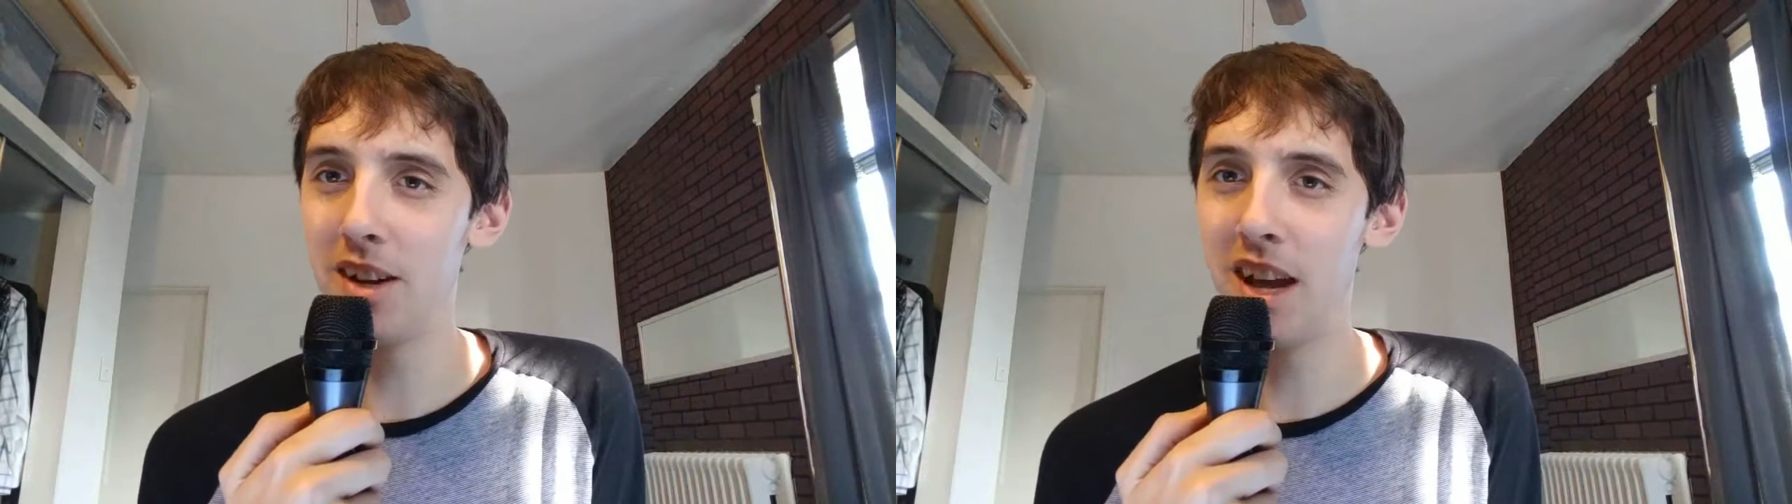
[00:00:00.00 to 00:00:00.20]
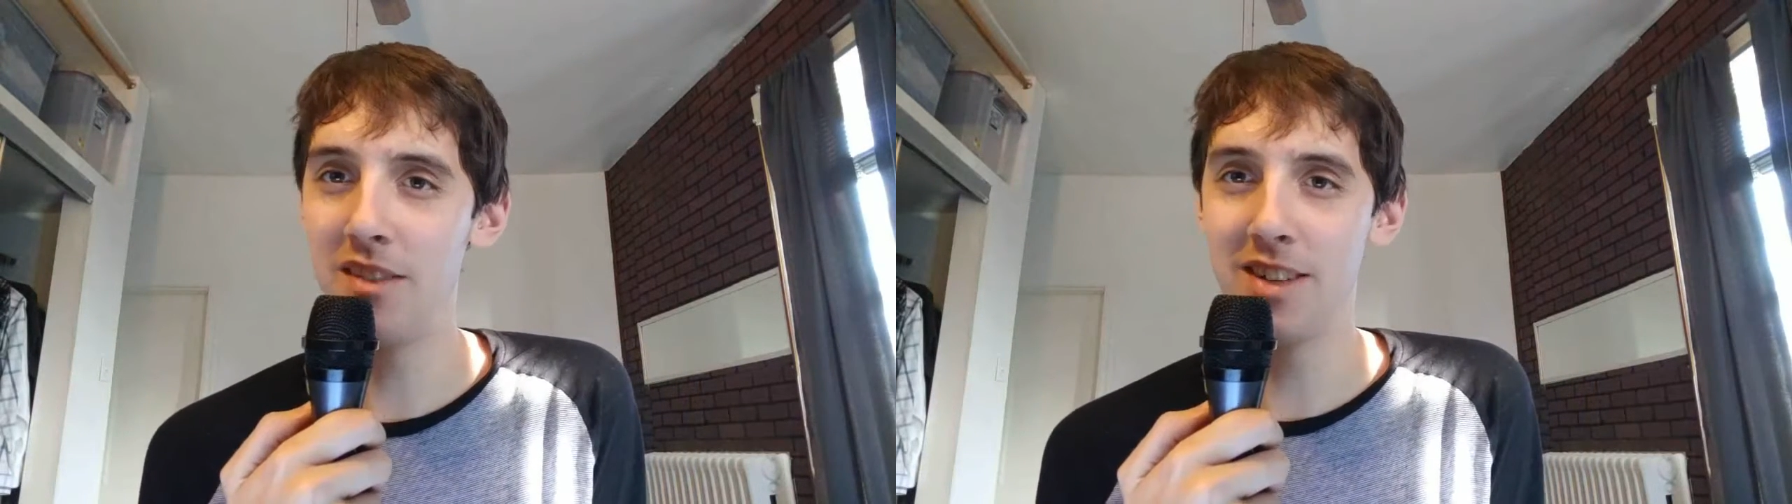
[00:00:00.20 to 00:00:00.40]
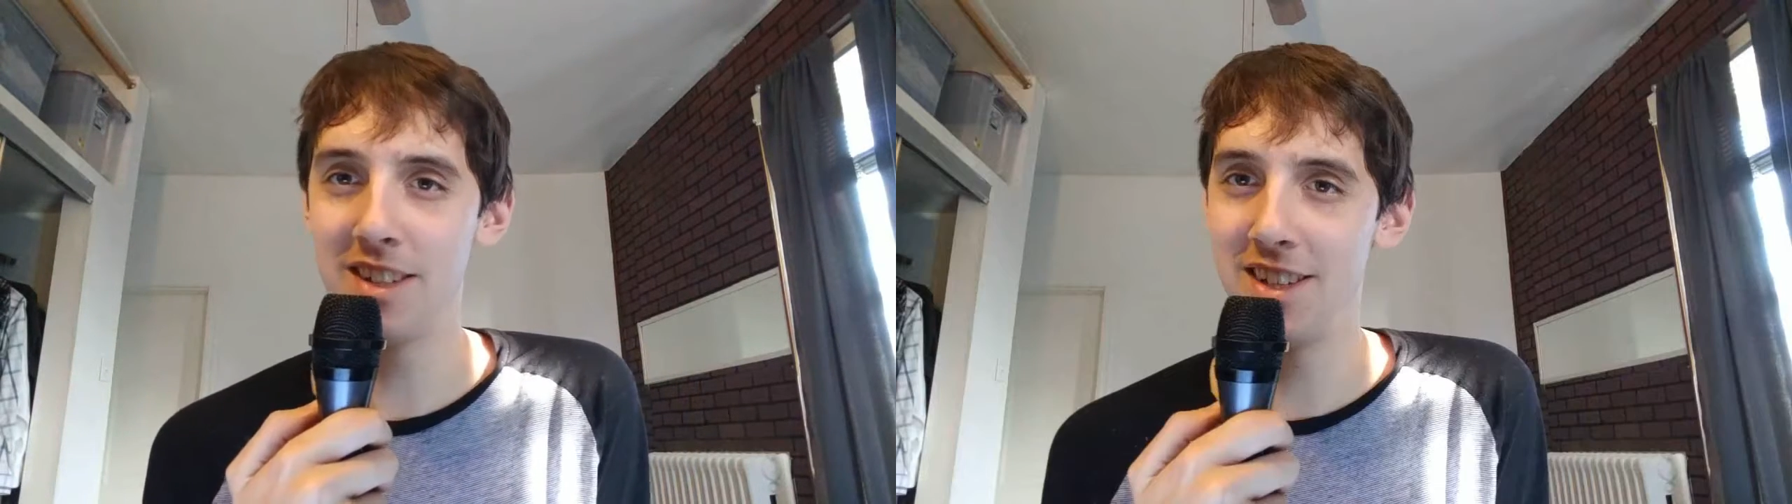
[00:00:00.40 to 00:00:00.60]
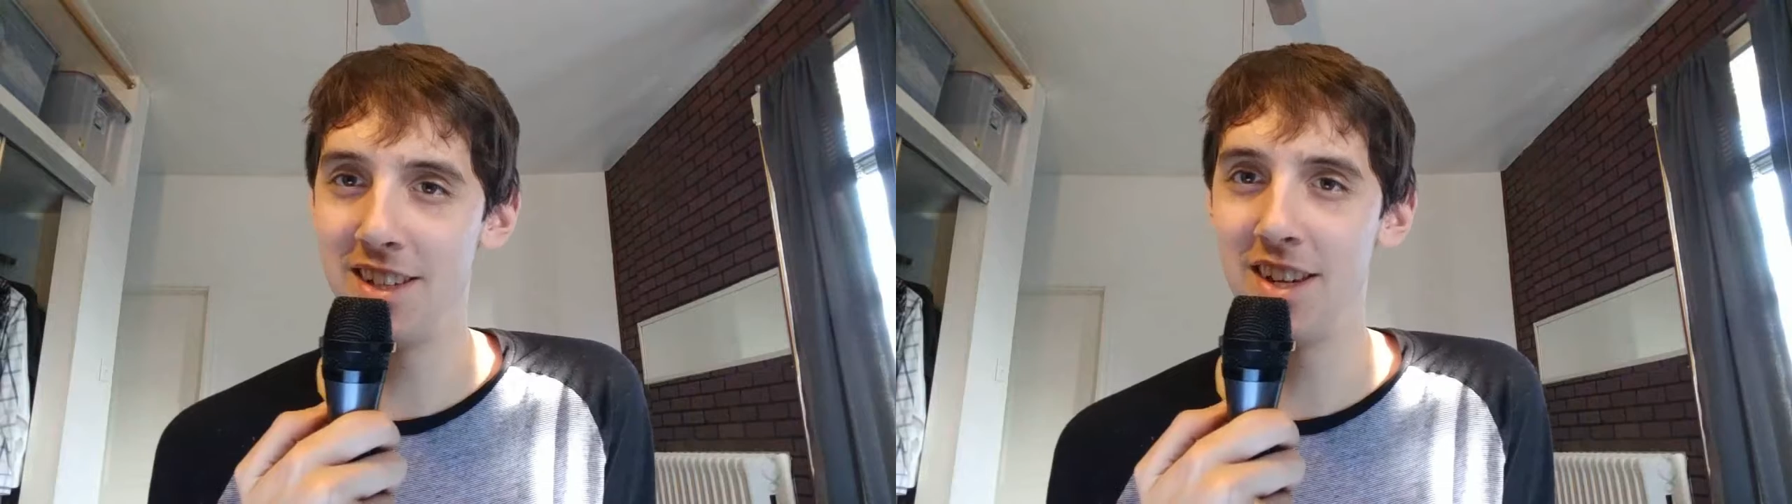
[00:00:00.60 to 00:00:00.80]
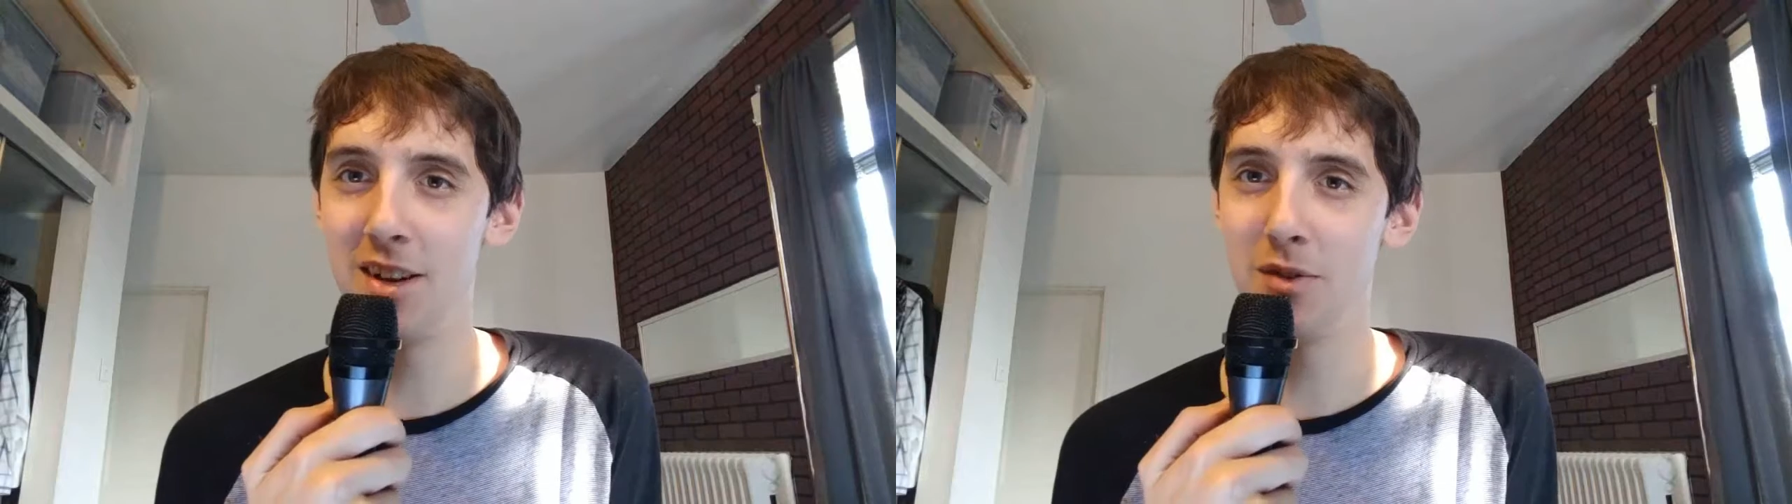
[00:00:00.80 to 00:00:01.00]
having seen
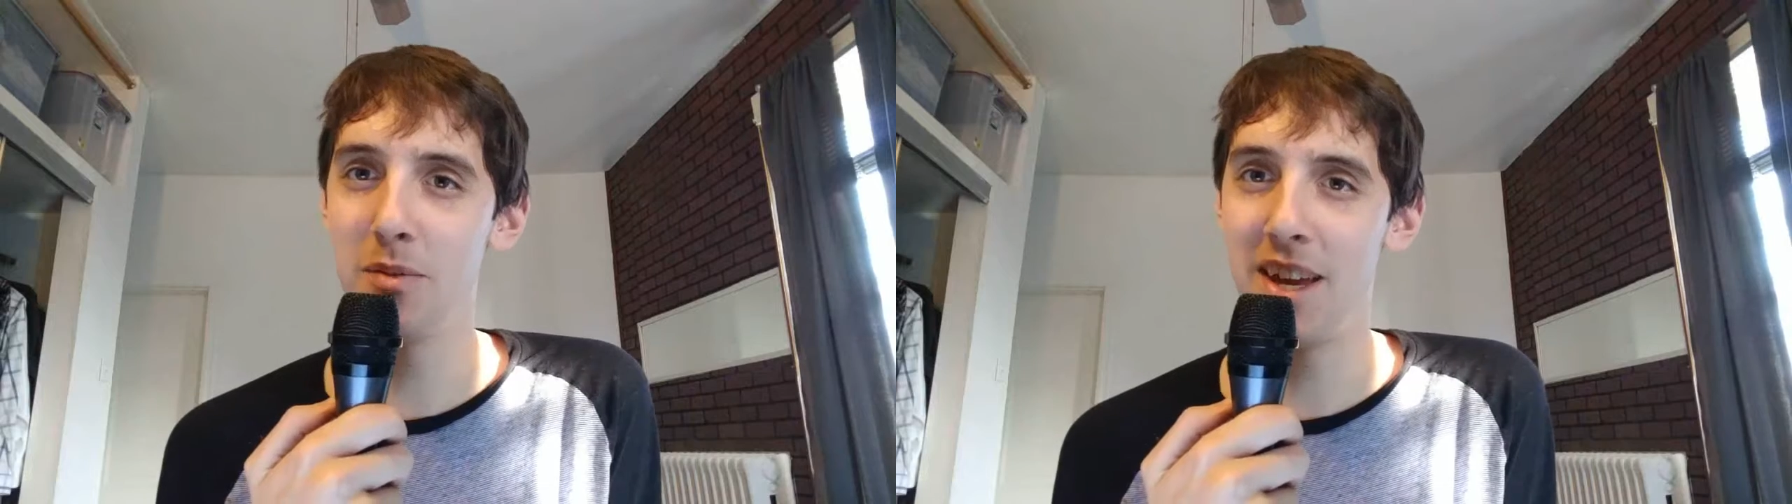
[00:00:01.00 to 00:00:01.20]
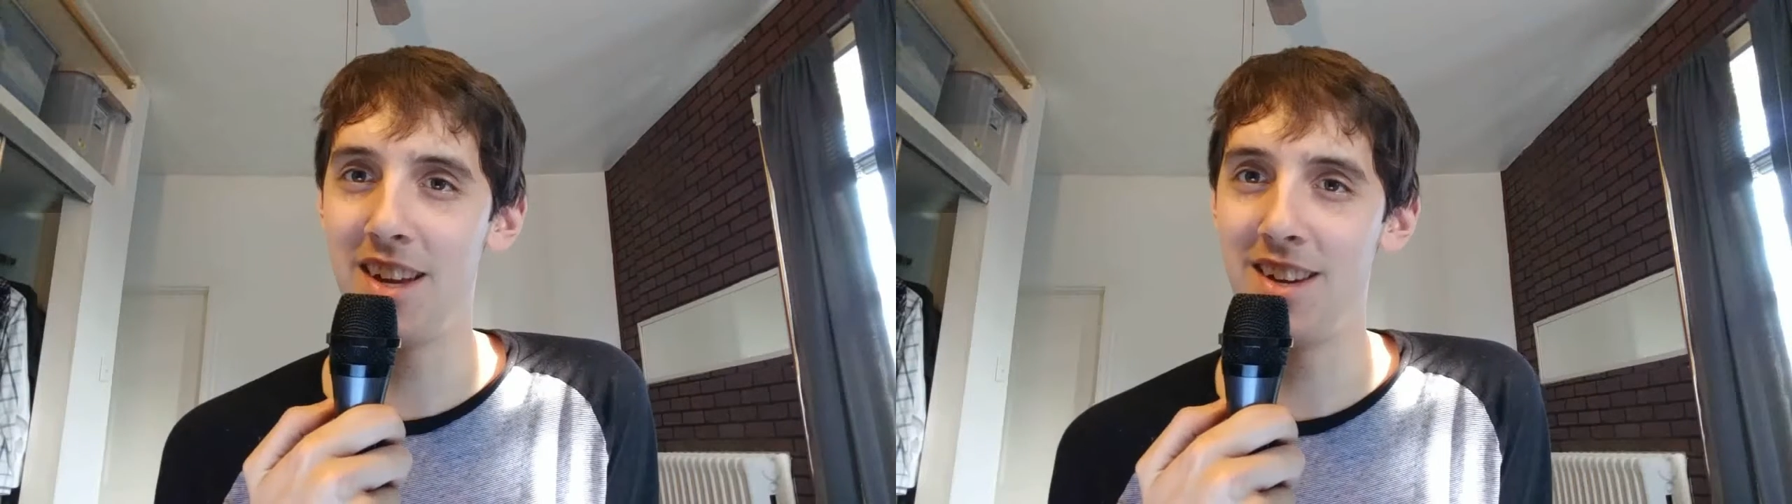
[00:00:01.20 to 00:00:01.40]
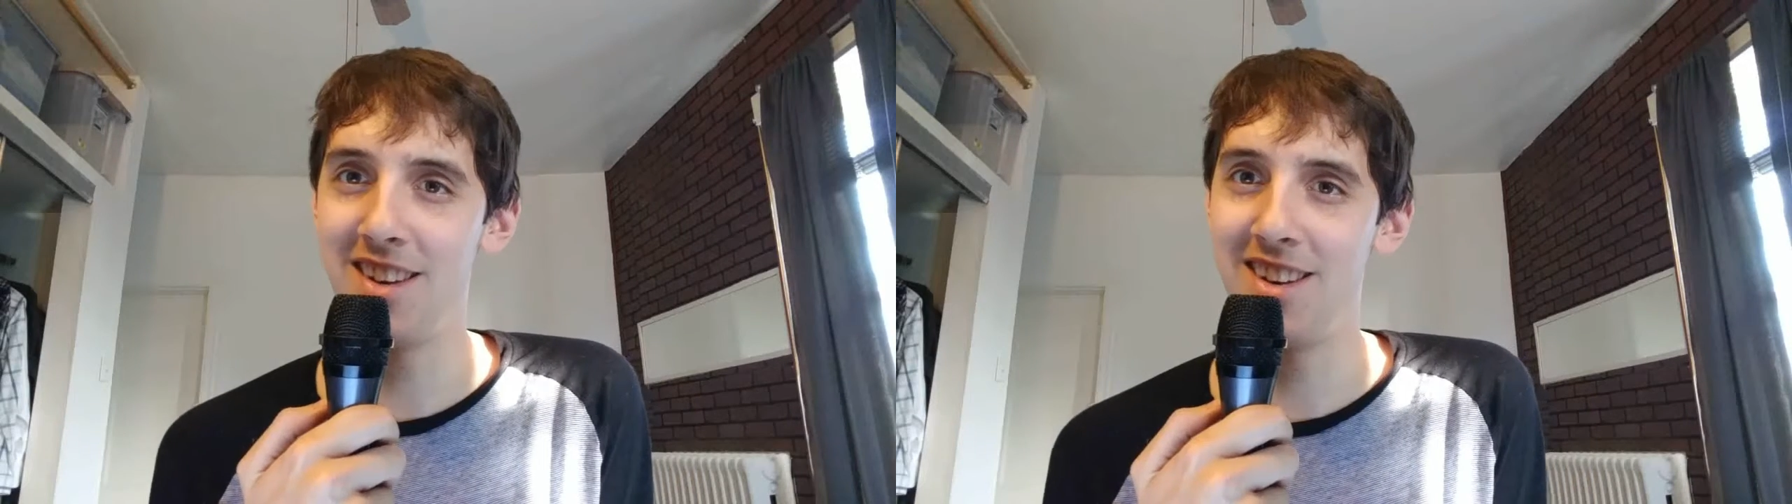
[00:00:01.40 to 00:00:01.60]
Aquaman.